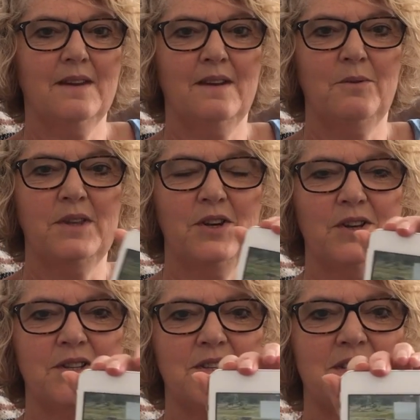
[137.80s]
whether you
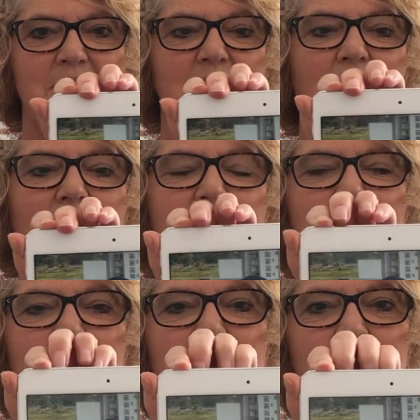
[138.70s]
can see that,
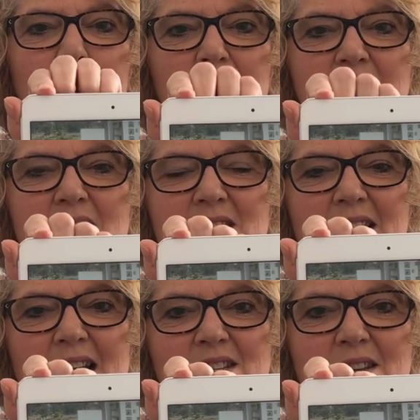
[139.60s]
but this is
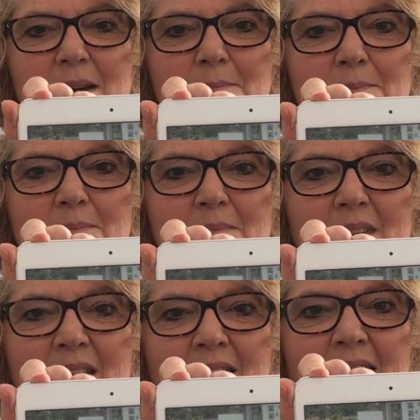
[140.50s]
Kasahun.
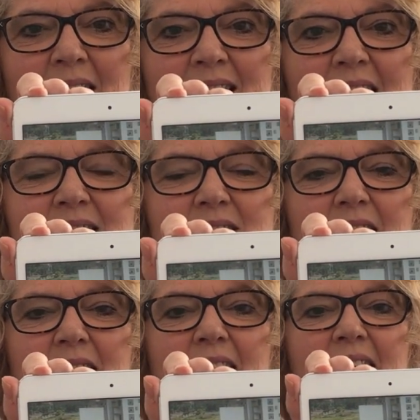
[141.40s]
And
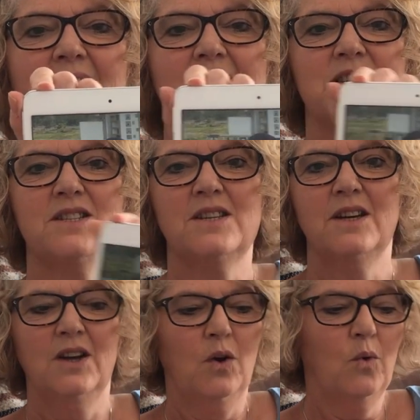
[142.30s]
Kasahun is
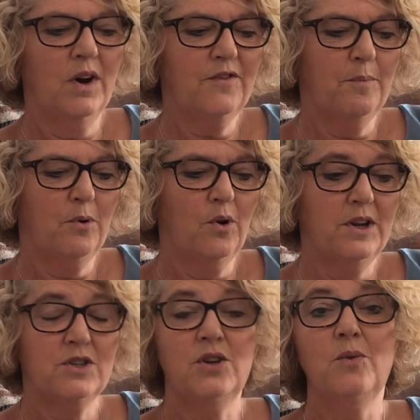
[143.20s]
one of the
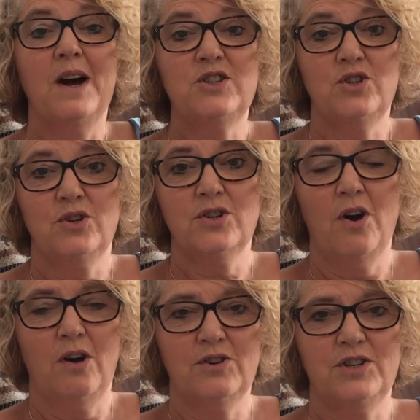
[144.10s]
boys who has just
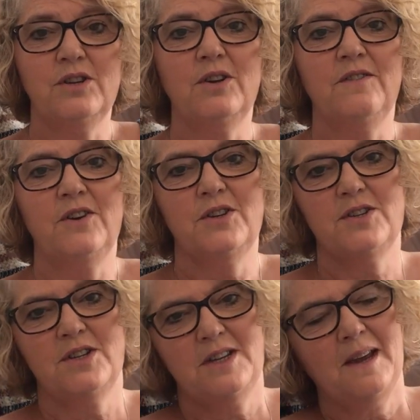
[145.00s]
gone to
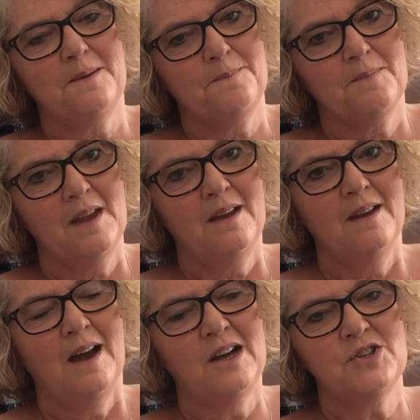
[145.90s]
university.
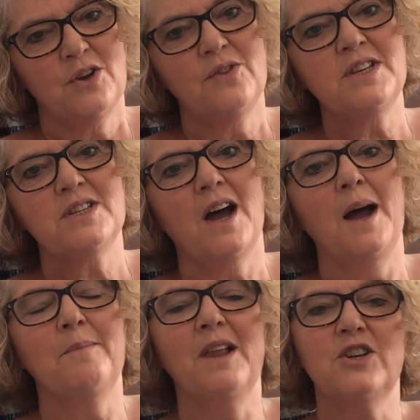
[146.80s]
And so this
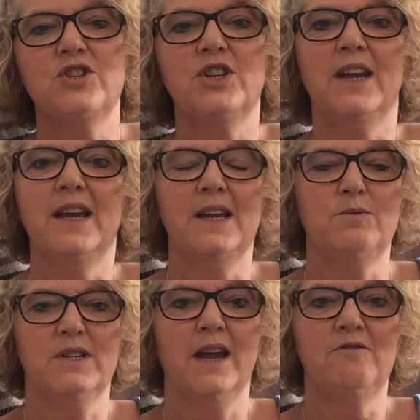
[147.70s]
time last year he
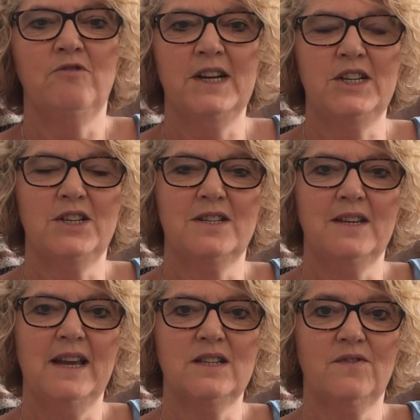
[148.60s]
was getting ready to
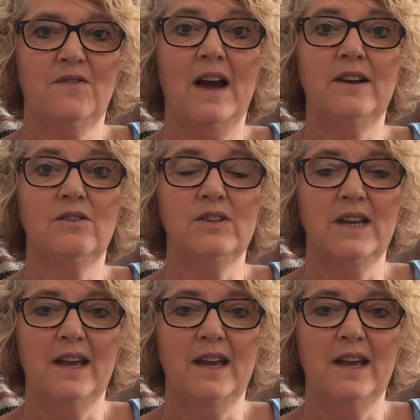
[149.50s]
sit his final